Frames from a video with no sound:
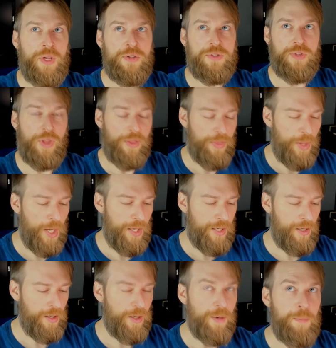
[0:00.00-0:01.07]
So the thought
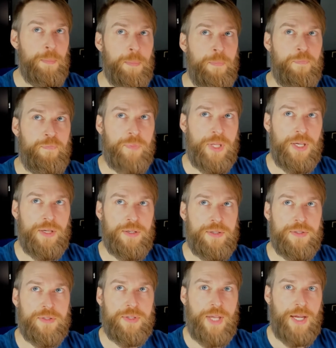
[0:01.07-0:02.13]
here
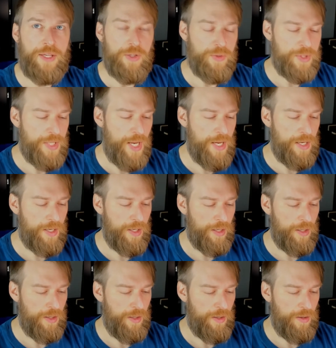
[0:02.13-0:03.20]
is that you take
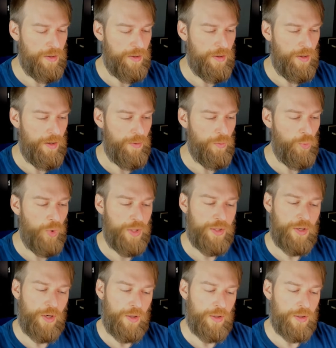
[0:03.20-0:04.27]
one
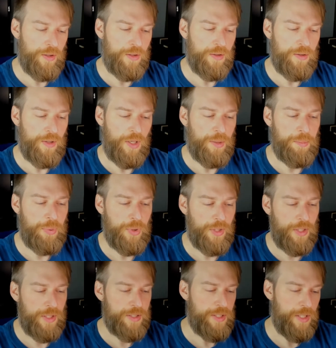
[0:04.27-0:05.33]
color and put it
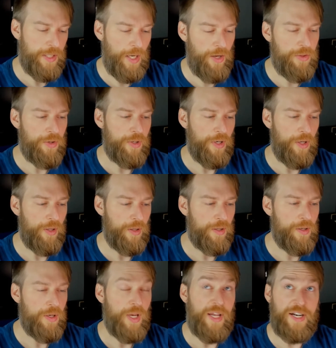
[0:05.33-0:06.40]
onto the other color
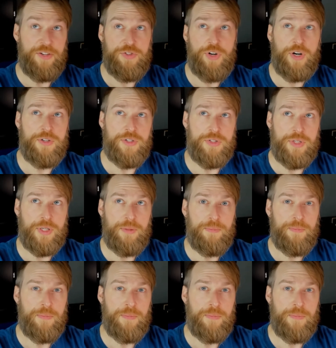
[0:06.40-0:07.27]
and it charges it.